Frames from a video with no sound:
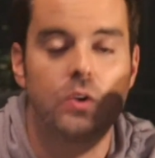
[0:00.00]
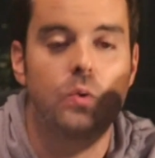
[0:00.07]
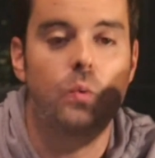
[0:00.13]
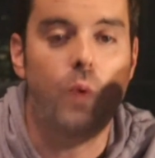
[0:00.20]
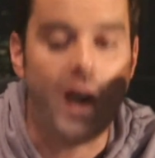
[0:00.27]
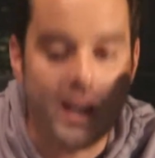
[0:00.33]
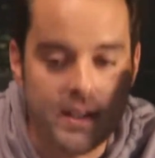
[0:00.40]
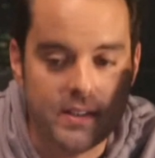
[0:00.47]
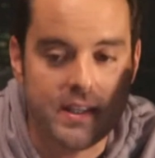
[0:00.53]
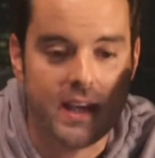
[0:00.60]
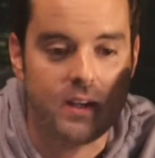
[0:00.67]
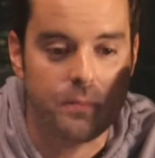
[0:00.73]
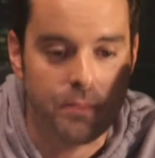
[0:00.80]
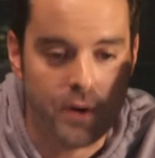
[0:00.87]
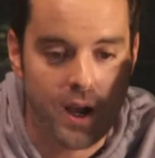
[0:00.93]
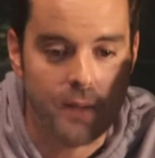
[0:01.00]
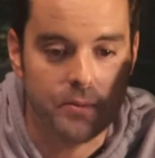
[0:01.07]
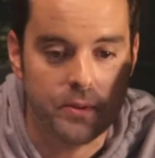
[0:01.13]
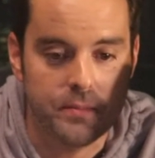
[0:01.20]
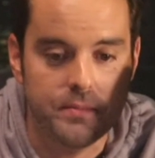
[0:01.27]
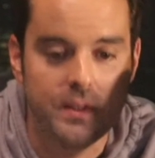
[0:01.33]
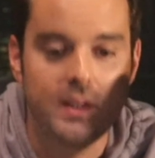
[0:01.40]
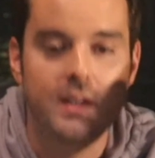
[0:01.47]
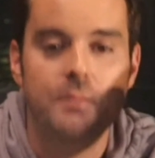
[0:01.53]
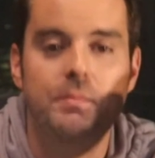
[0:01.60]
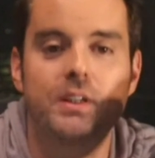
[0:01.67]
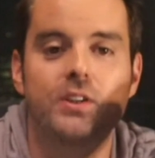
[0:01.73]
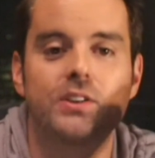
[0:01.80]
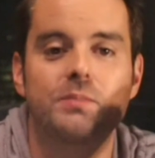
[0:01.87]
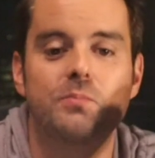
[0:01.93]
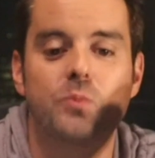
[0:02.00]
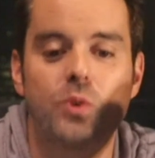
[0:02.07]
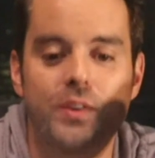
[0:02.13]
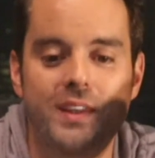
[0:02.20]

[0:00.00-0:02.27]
Why is that a problem? Because more